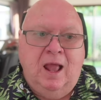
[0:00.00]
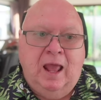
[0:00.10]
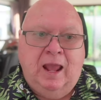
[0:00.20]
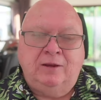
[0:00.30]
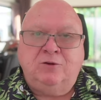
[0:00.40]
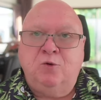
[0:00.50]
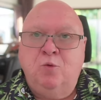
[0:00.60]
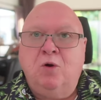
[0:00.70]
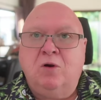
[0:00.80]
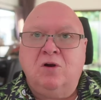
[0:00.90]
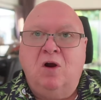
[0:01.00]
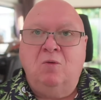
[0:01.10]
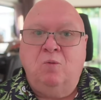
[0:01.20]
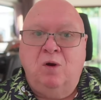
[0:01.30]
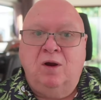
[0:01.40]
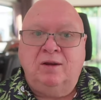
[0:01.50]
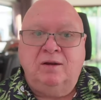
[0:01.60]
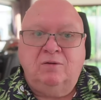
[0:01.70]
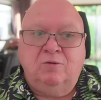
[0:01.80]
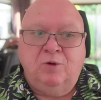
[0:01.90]
And to work on one
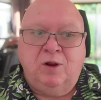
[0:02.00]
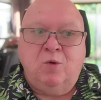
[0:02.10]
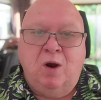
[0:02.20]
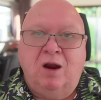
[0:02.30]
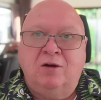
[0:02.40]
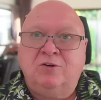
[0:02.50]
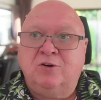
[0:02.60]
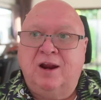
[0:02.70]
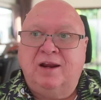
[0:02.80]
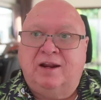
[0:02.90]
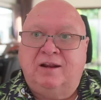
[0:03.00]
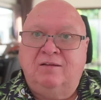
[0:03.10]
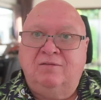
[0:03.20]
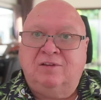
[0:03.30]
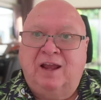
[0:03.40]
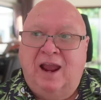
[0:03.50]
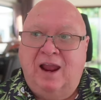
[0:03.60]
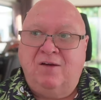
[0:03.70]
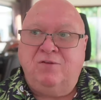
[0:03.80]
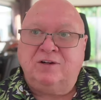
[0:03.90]
required training. The
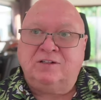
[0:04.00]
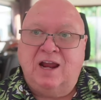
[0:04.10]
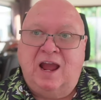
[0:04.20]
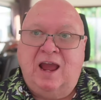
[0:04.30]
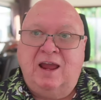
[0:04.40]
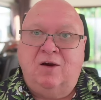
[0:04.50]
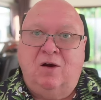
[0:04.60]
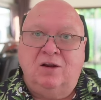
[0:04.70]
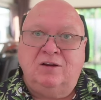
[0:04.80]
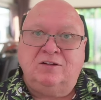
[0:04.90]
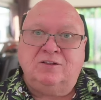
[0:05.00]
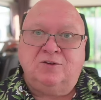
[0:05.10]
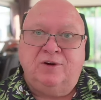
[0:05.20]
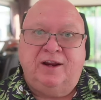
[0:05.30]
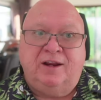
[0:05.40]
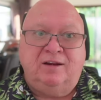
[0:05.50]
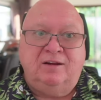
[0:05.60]
average guy on the street,